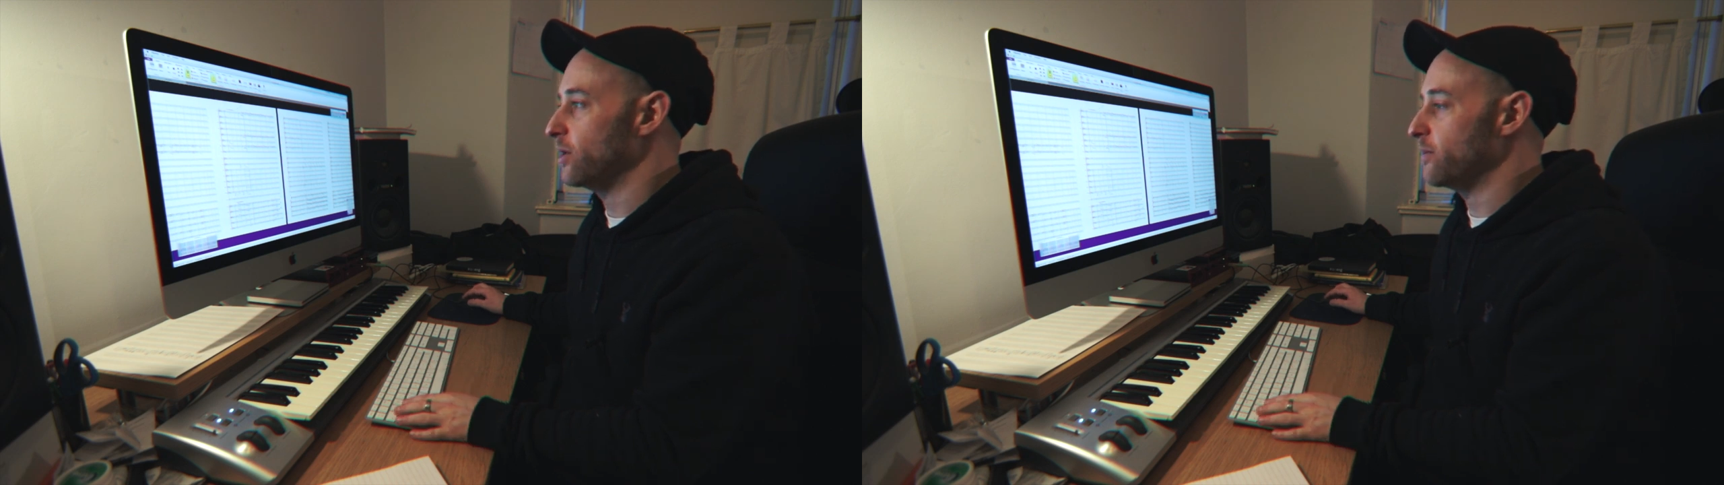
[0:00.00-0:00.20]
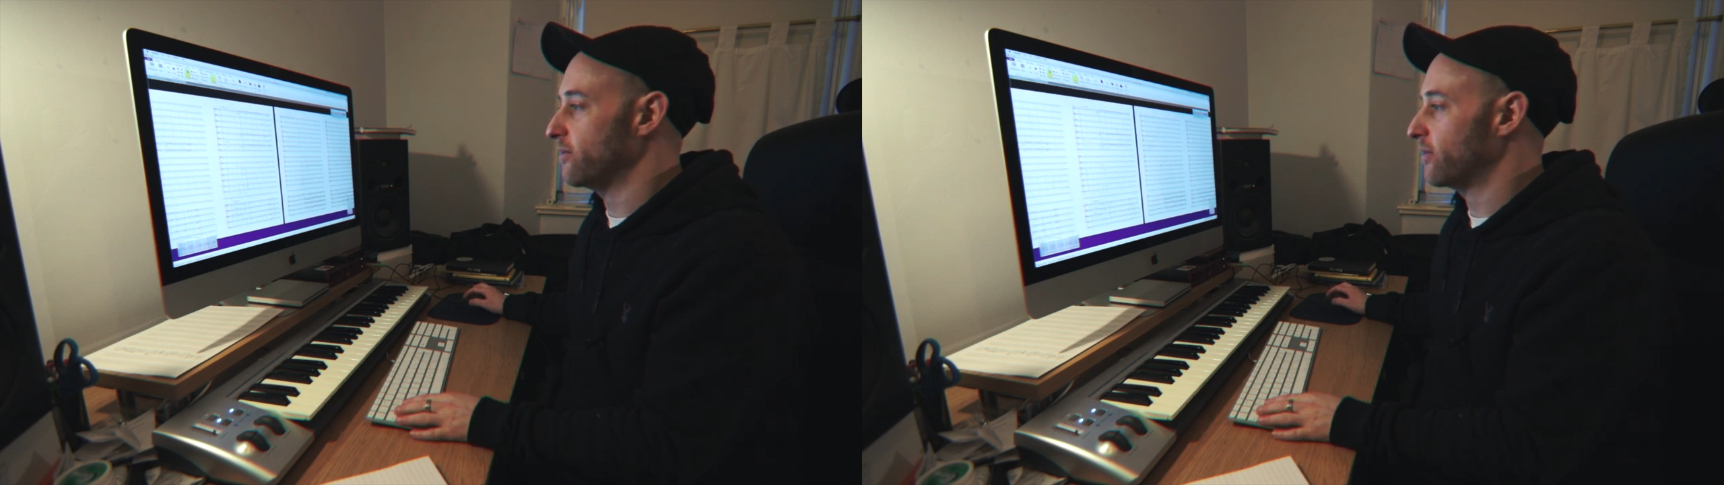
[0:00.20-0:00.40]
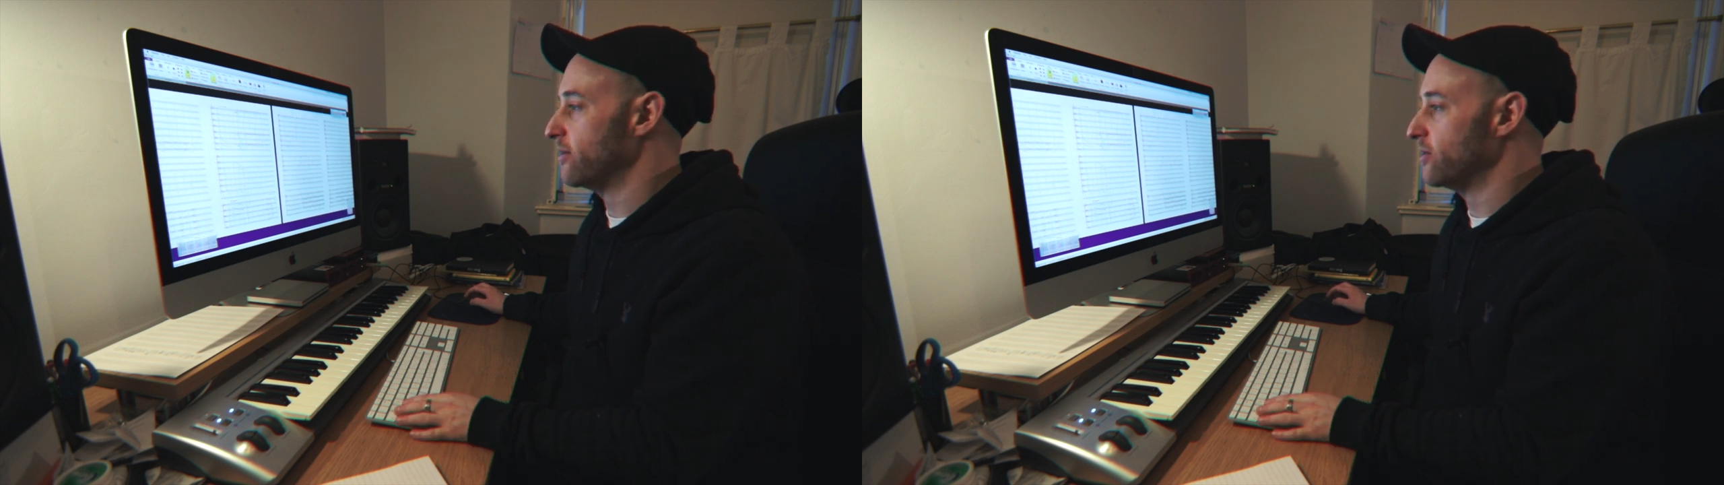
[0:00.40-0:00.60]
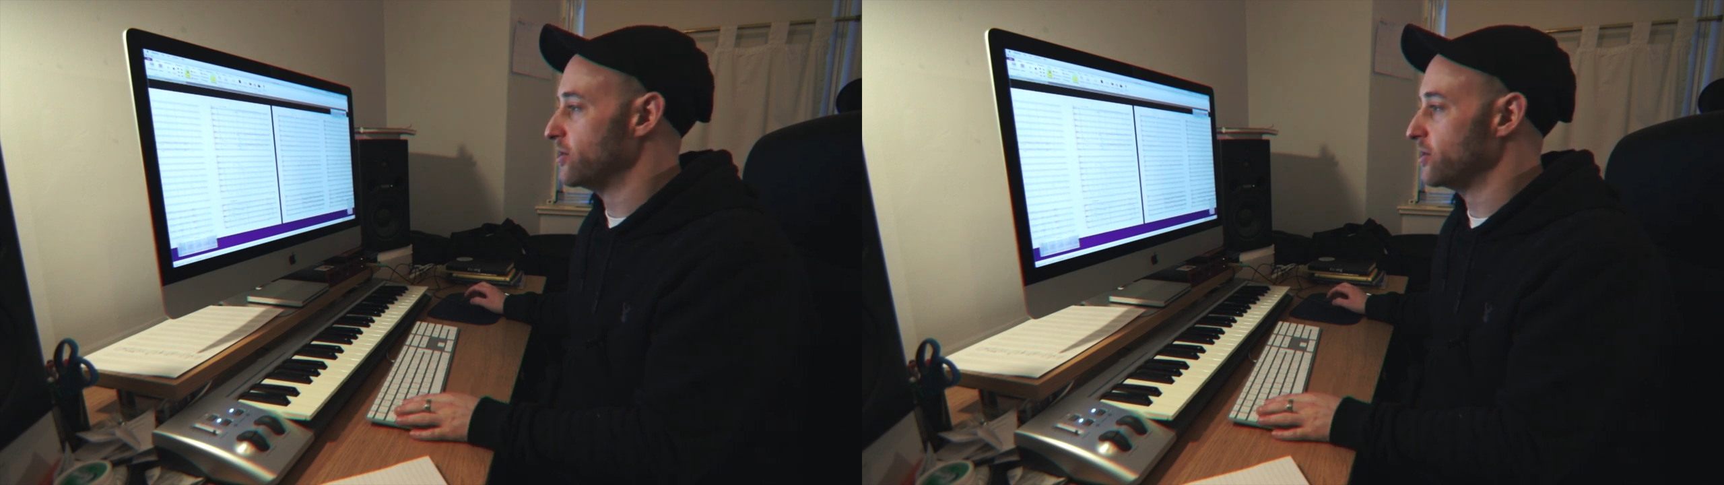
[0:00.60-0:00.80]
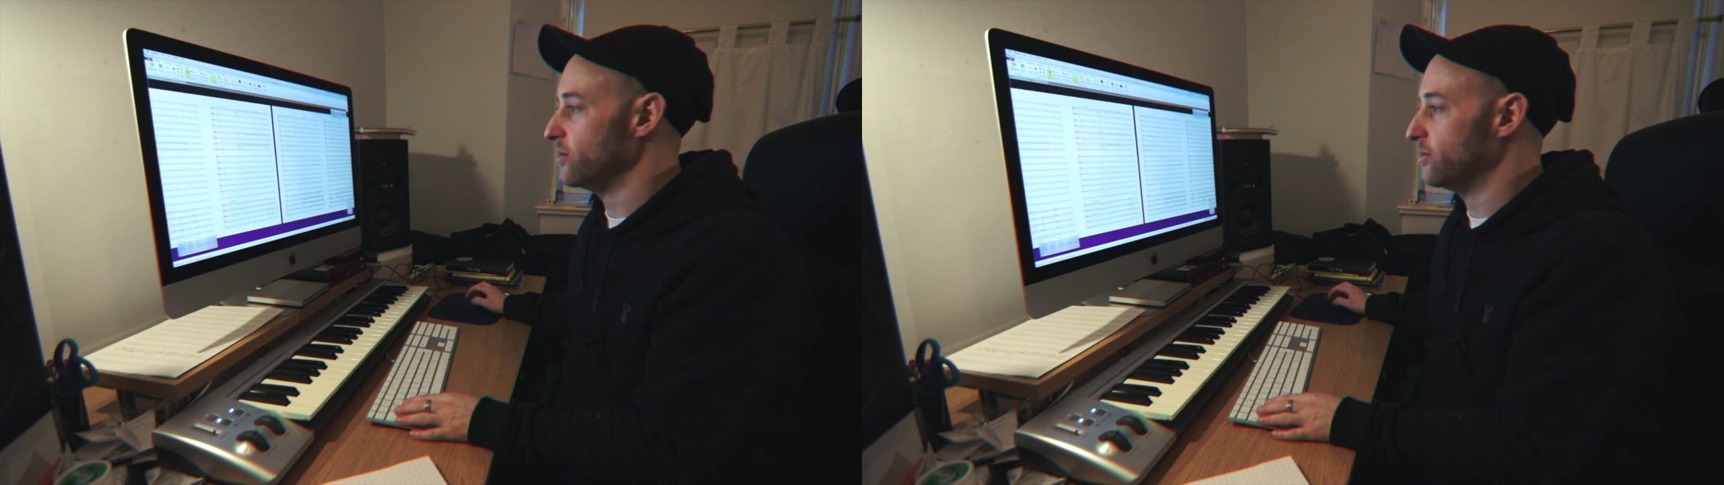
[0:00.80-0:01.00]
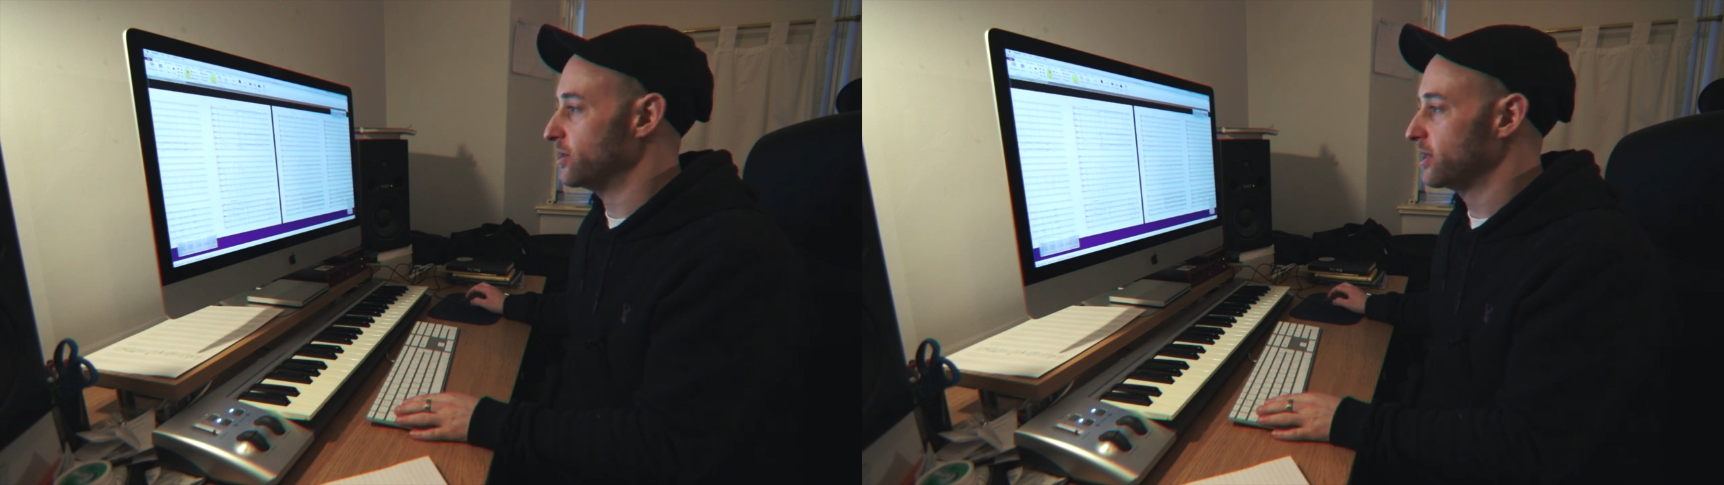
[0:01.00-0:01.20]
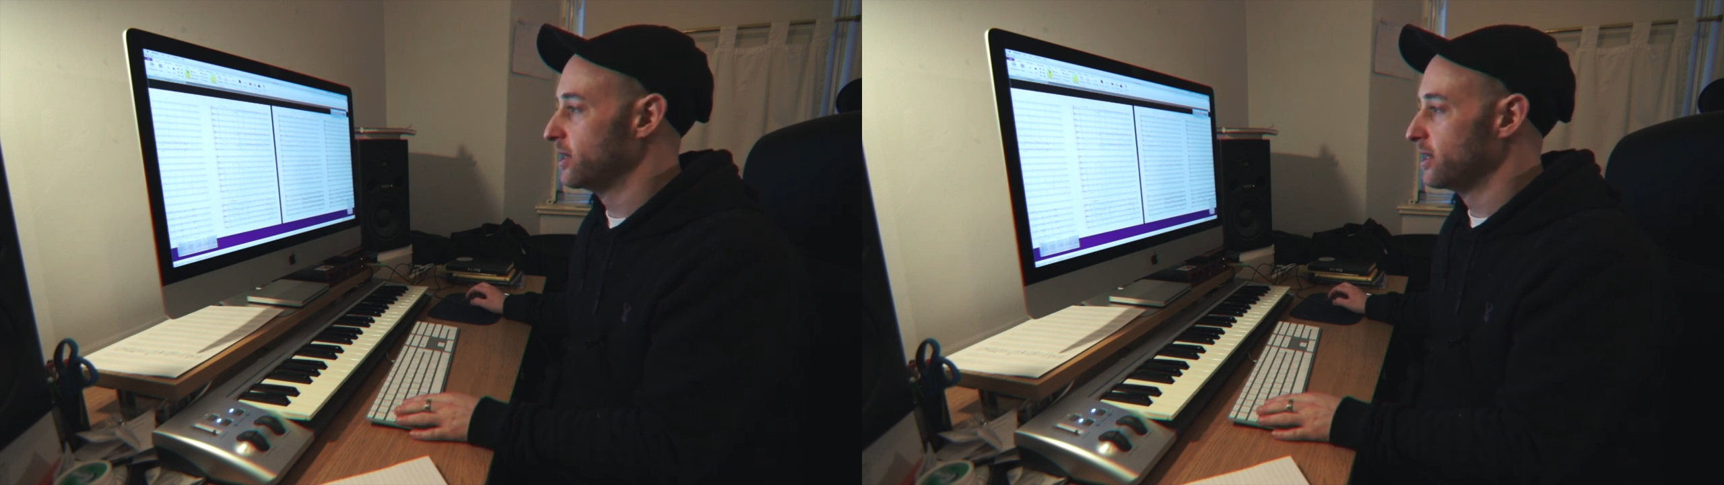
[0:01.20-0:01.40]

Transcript: of my favourite tunes.